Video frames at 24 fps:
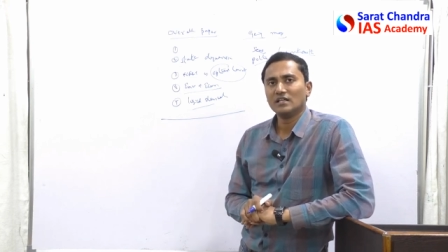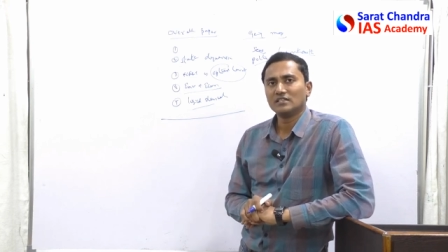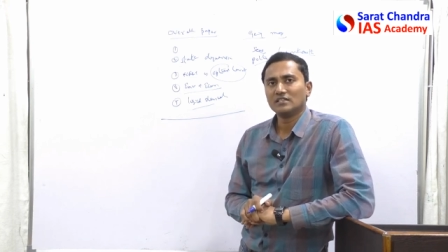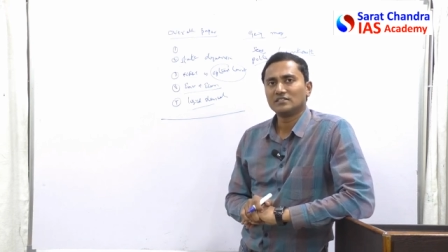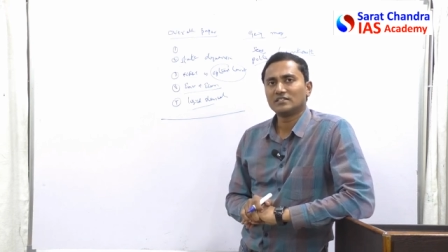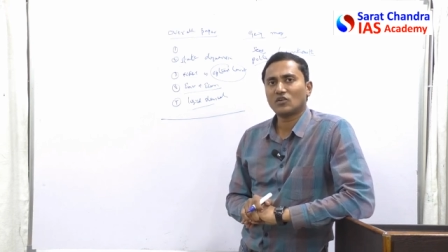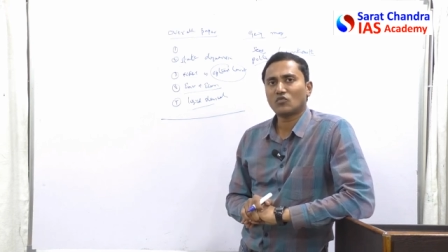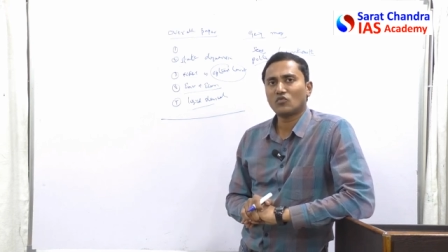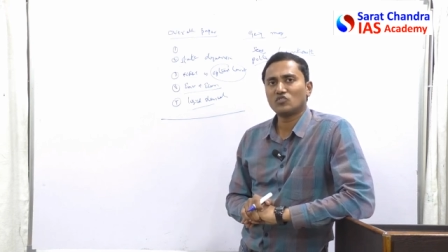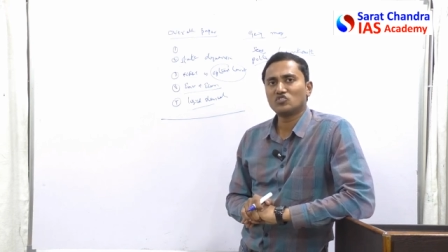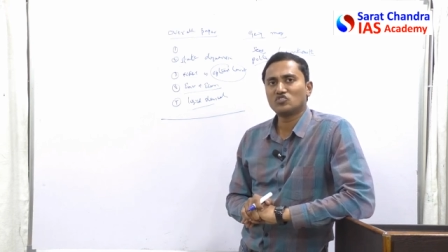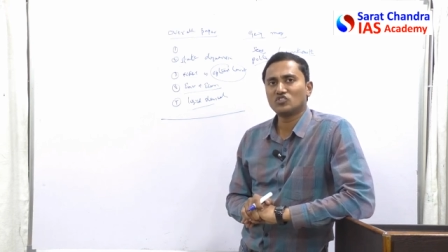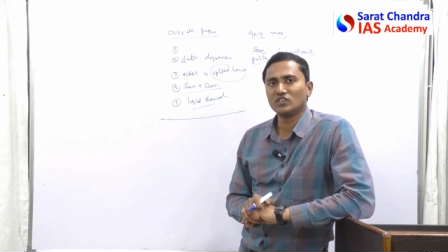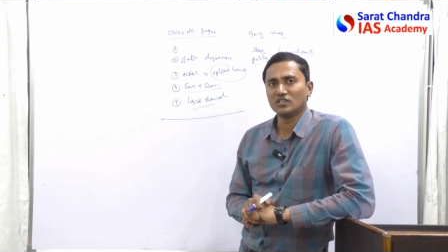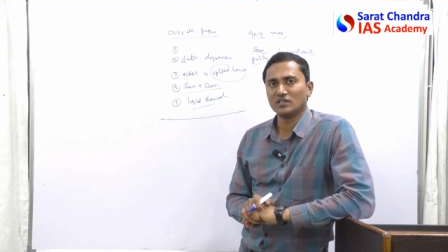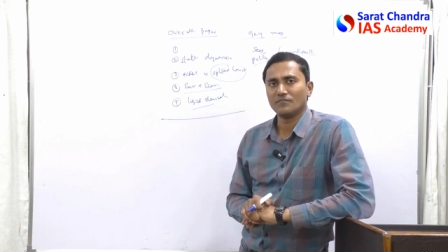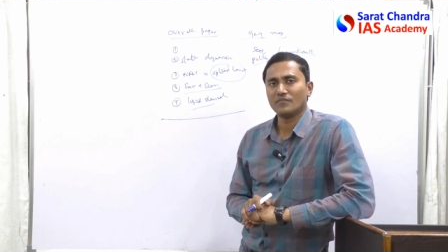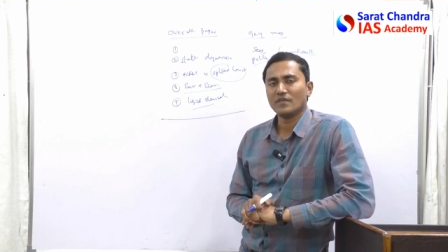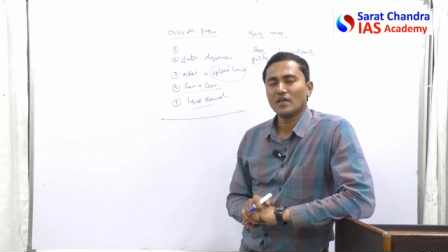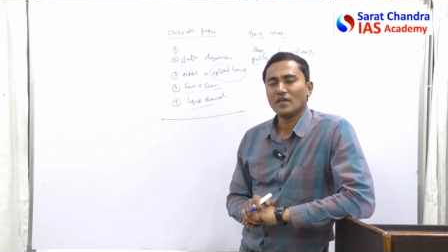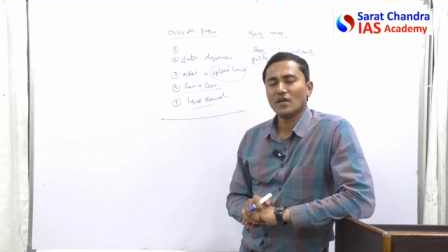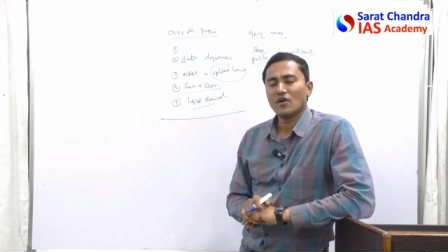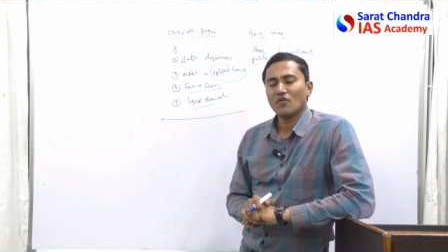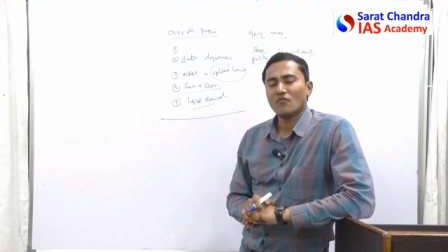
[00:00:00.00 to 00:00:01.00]
the question
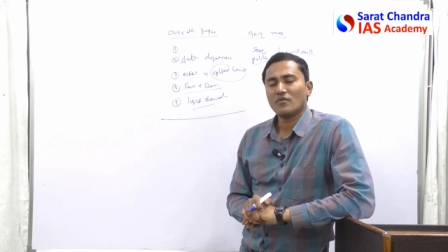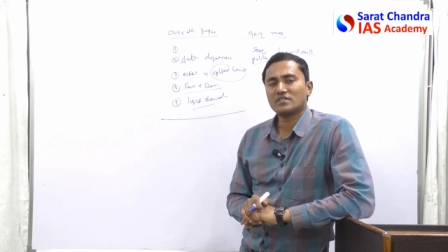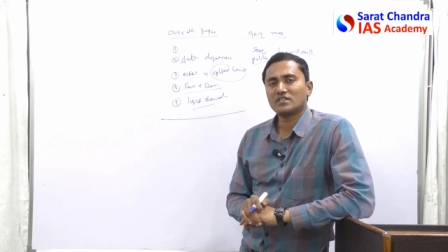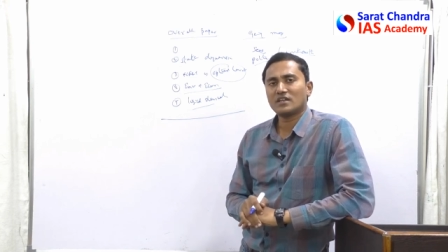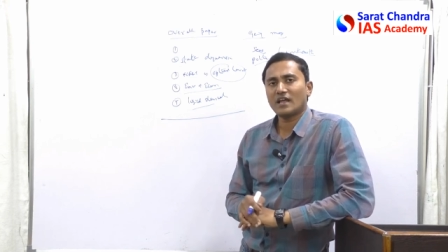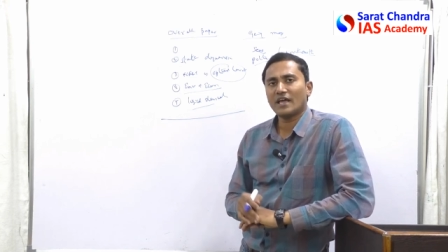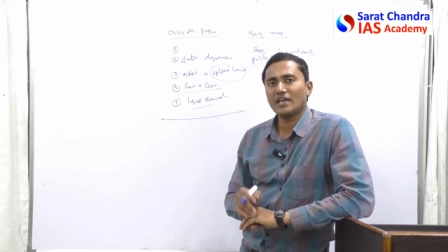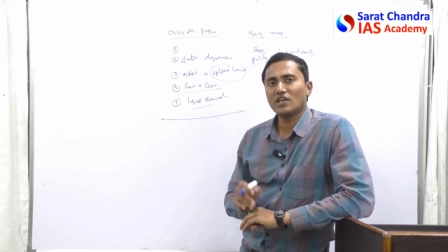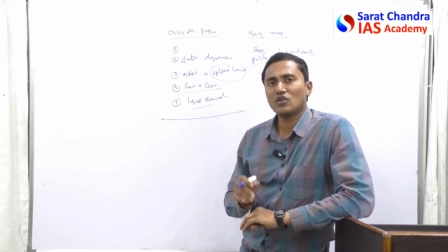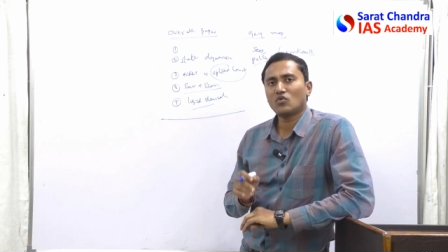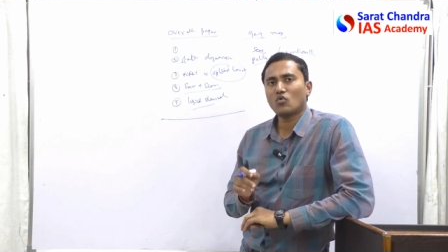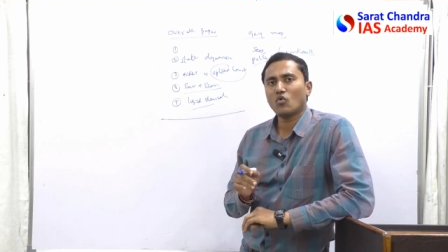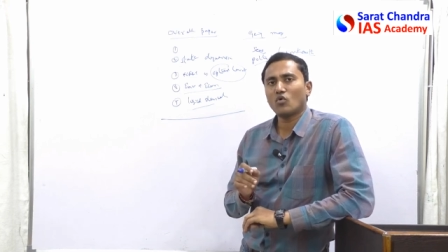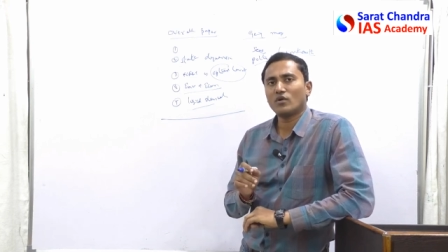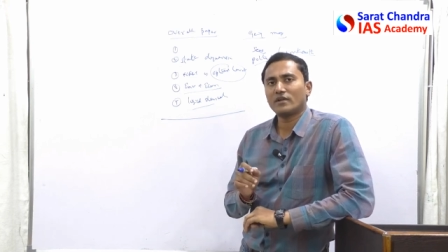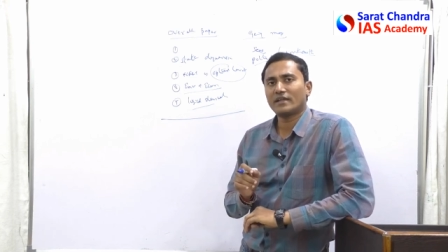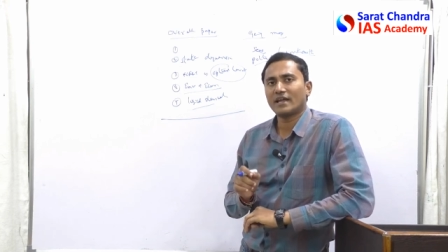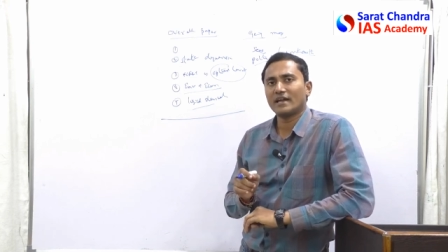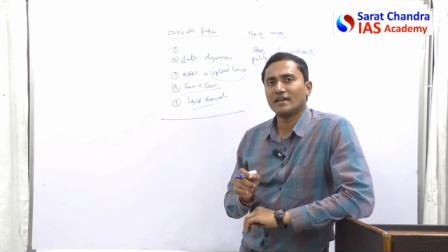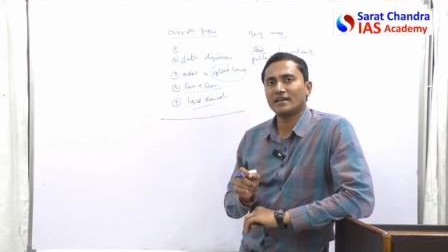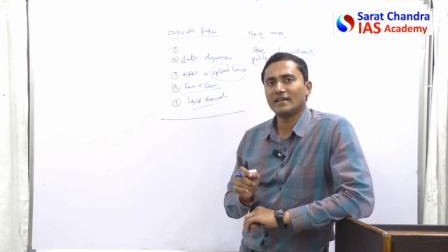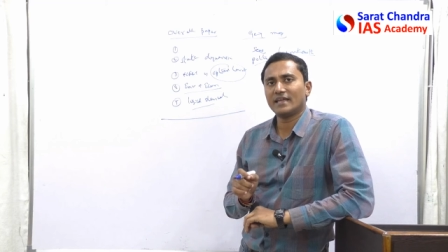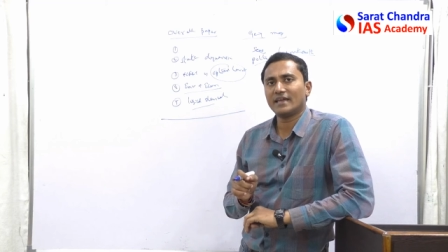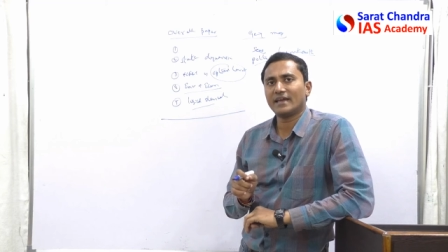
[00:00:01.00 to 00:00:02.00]
whether High Court
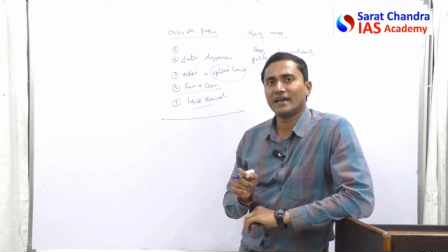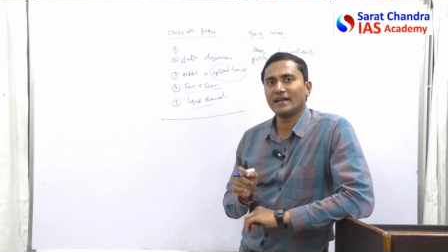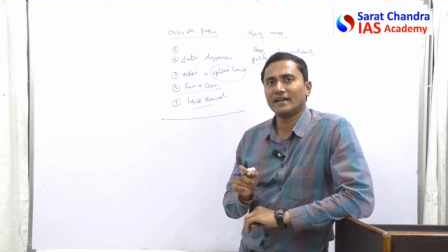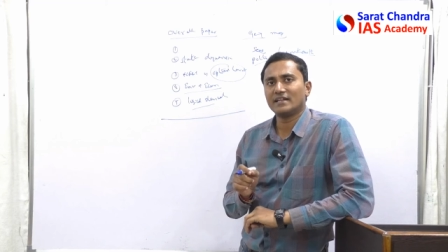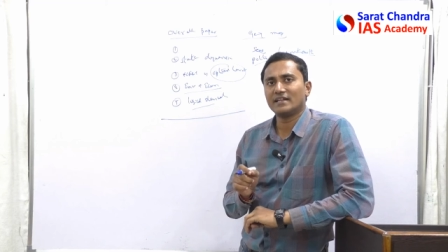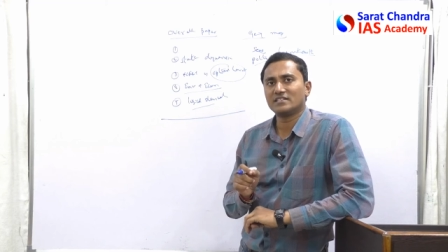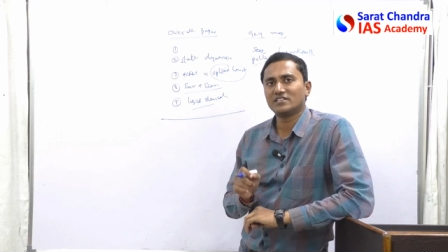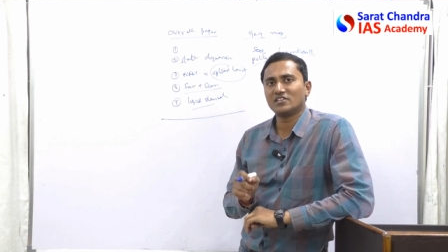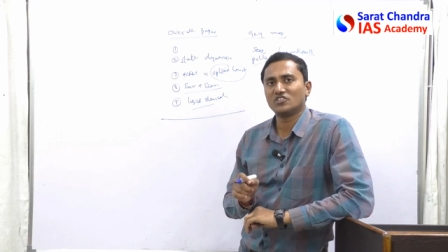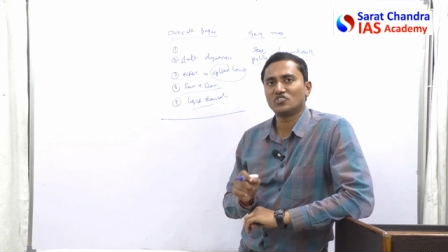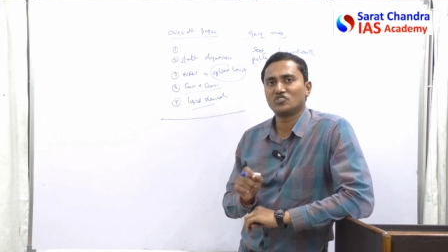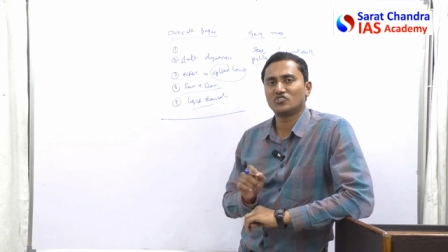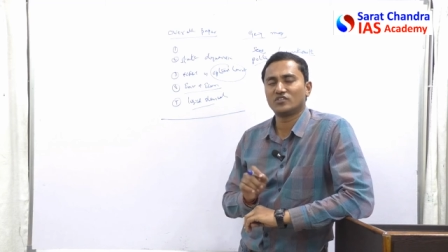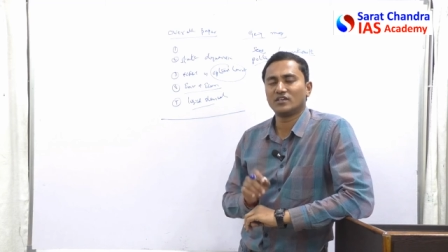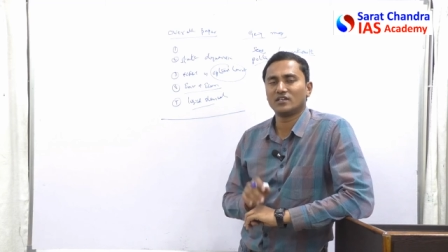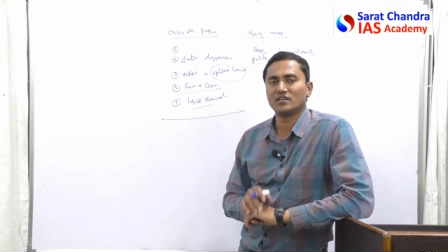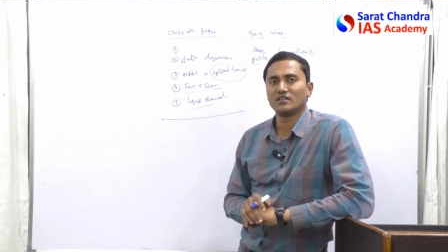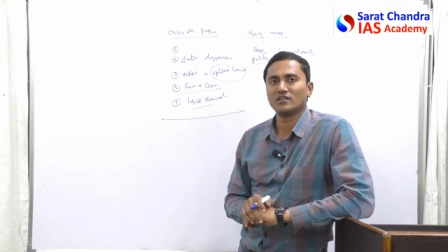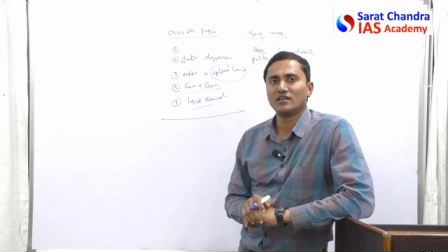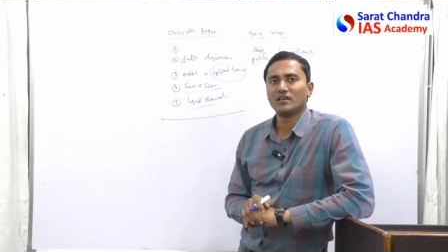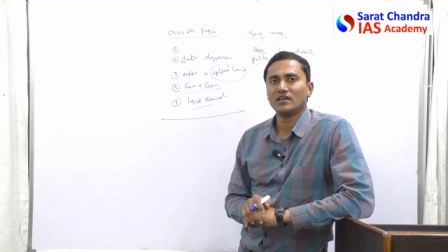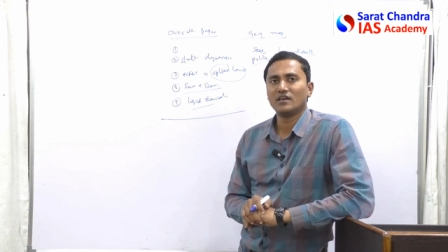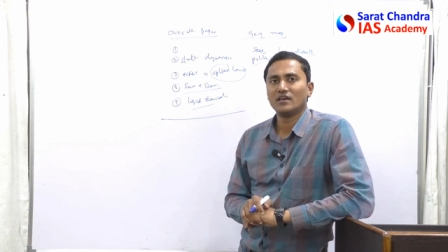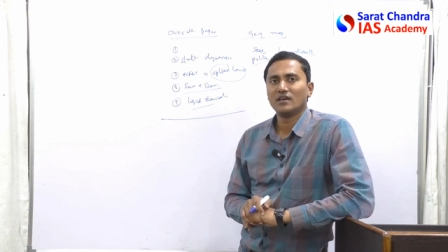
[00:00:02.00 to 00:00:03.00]
can take a
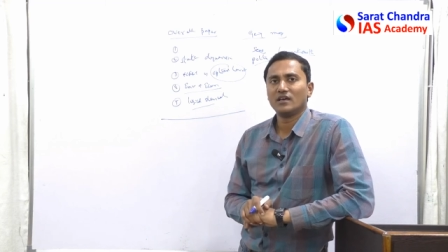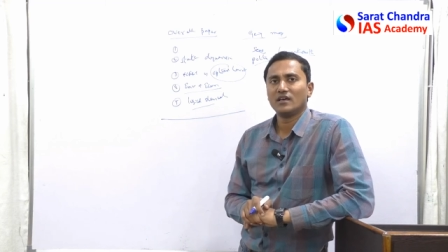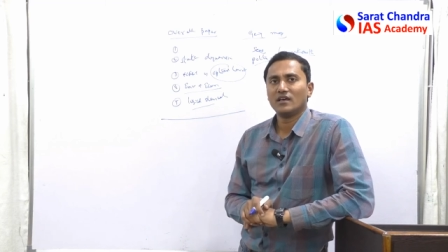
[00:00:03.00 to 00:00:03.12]
decision